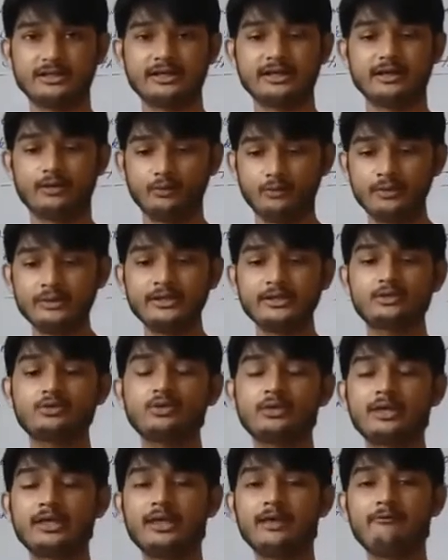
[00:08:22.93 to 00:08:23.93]
We need
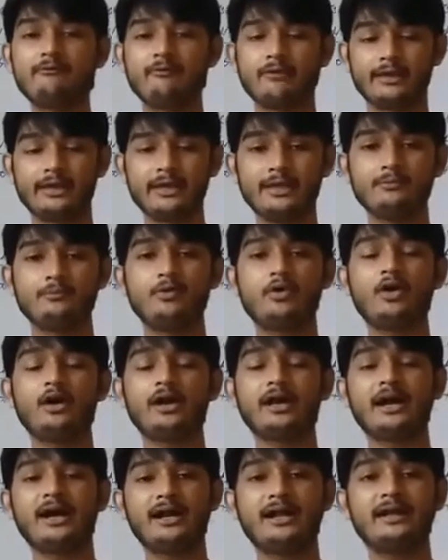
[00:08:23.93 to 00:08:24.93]
to give him or
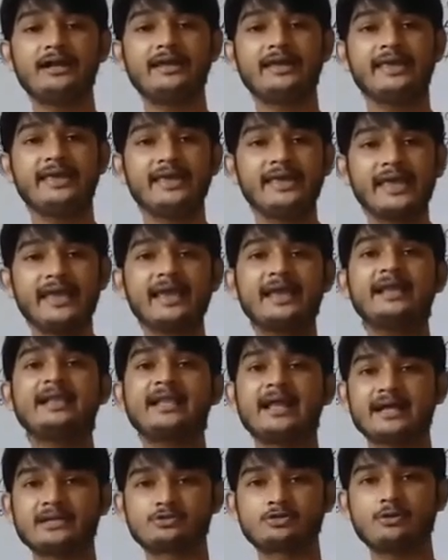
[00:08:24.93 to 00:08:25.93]
her a
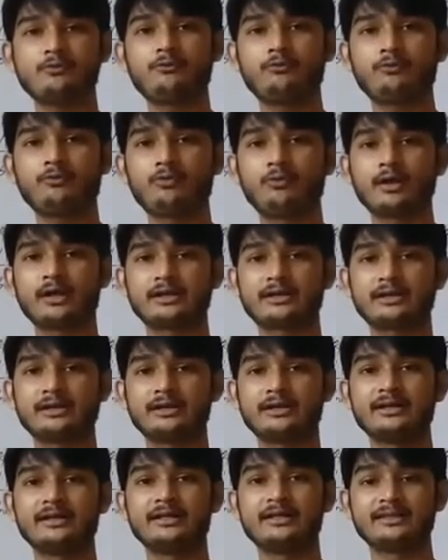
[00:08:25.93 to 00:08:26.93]
glass of
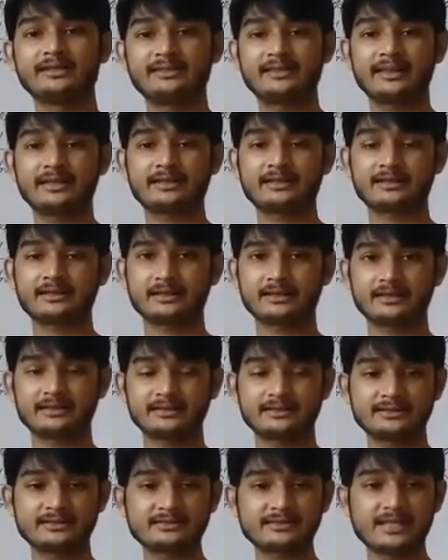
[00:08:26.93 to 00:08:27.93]
water.
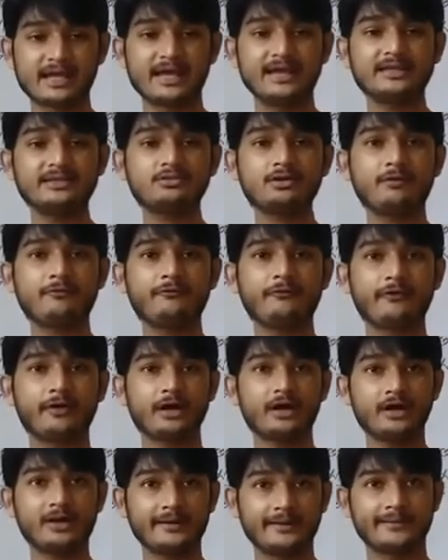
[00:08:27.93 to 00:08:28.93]
That the size
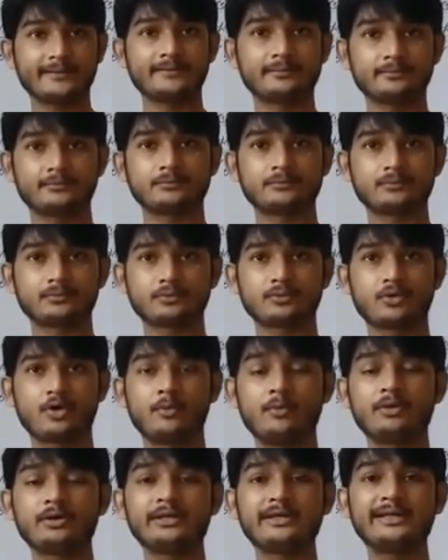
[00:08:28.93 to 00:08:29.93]
of
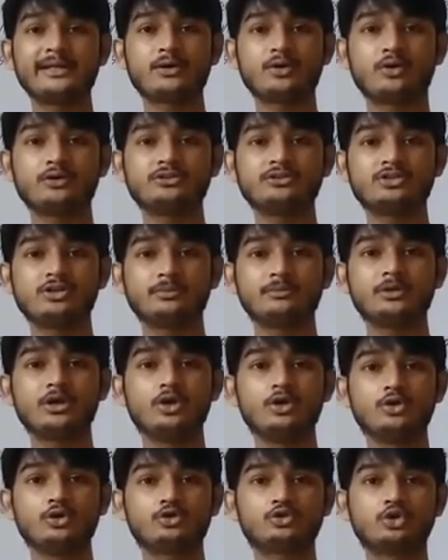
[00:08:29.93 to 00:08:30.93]
commodity
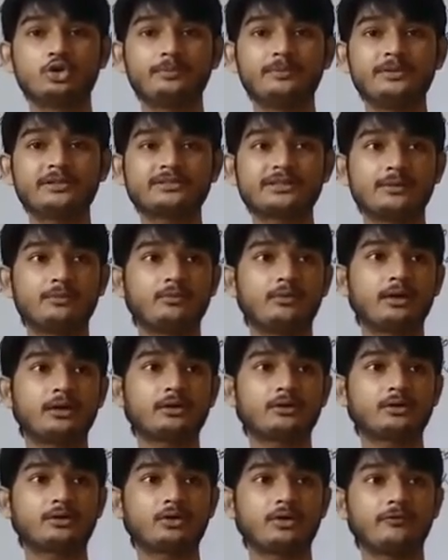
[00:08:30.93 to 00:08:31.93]
consumed should be
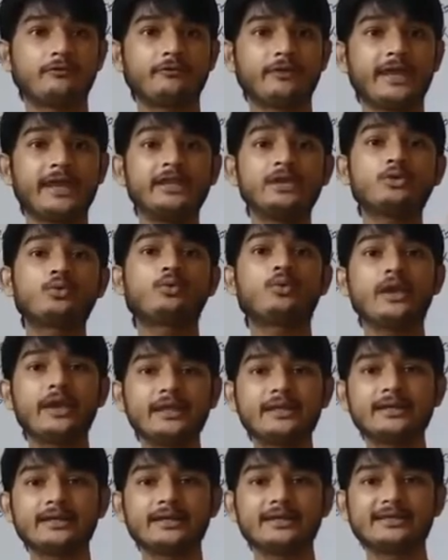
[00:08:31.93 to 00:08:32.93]
somewhat of
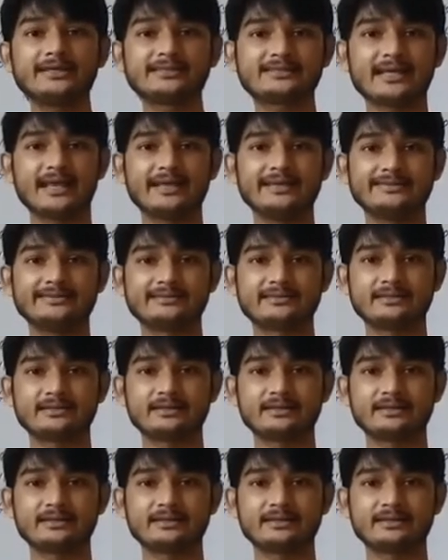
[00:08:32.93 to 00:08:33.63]
adequate size.